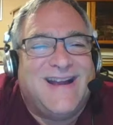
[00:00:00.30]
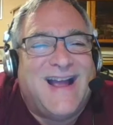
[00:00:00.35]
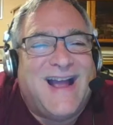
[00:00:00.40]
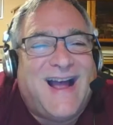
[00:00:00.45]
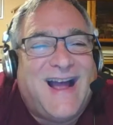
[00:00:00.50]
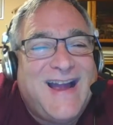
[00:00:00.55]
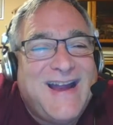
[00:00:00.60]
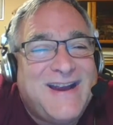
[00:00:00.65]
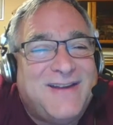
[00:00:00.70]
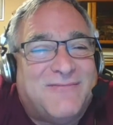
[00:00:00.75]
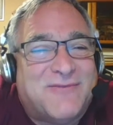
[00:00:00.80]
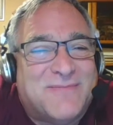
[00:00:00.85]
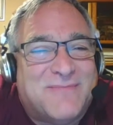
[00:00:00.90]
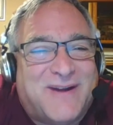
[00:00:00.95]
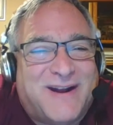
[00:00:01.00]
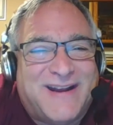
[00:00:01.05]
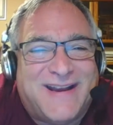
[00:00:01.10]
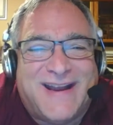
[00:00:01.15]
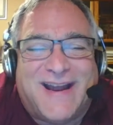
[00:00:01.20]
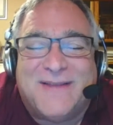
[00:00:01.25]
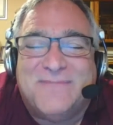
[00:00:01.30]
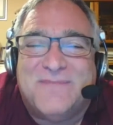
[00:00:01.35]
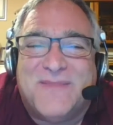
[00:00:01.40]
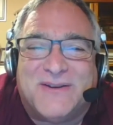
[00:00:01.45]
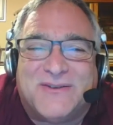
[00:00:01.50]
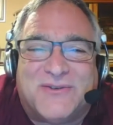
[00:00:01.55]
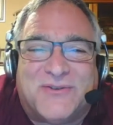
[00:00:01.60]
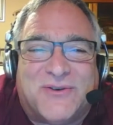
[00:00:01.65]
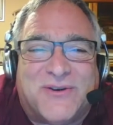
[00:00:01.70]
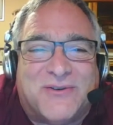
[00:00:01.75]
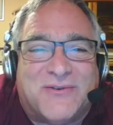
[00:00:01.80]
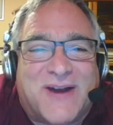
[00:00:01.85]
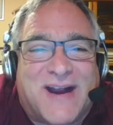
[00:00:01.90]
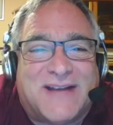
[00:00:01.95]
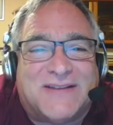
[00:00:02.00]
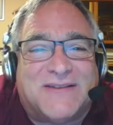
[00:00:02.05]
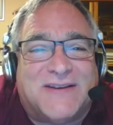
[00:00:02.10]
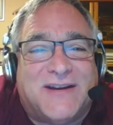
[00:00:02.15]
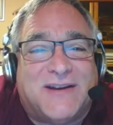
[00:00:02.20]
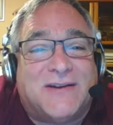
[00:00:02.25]
Hi everybody, I'm Mr.
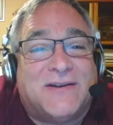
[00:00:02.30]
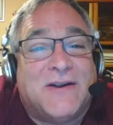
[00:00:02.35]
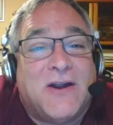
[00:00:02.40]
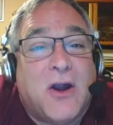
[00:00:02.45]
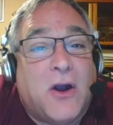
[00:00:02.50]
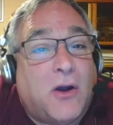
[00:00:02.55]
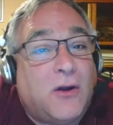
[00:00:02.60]
Ingrassia,